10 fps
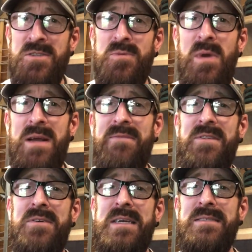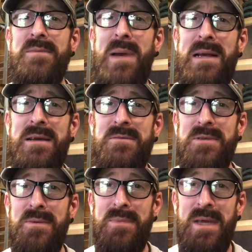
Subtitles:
swing of looking tobaccos up